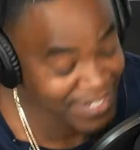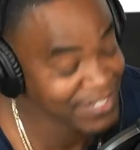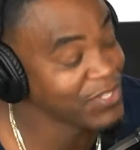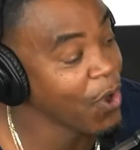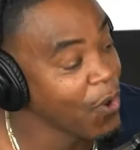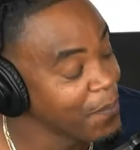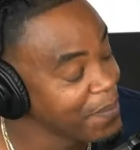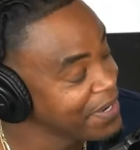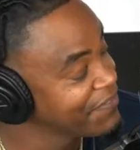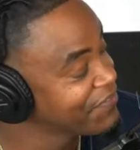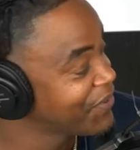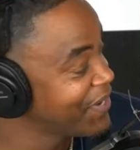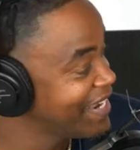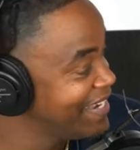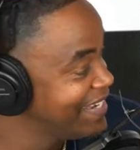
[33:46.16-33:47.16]
"Don't be
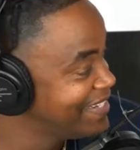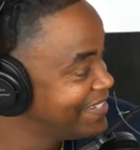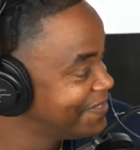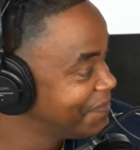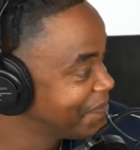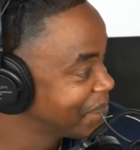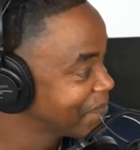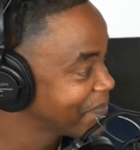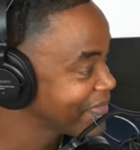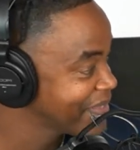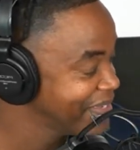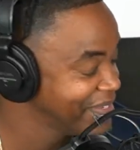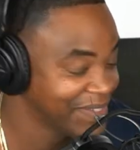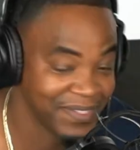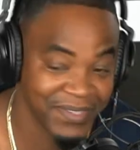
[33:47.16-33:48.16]
afraid.
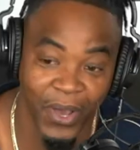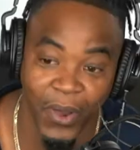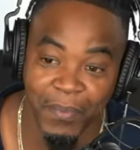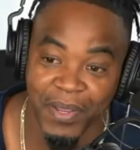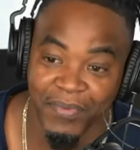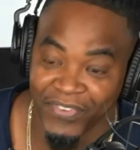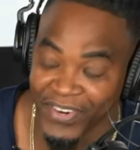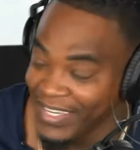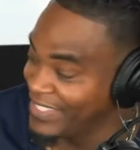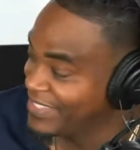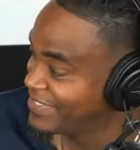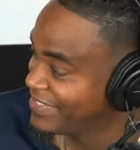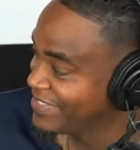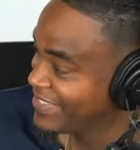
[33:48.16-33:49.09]
Don't be afraid."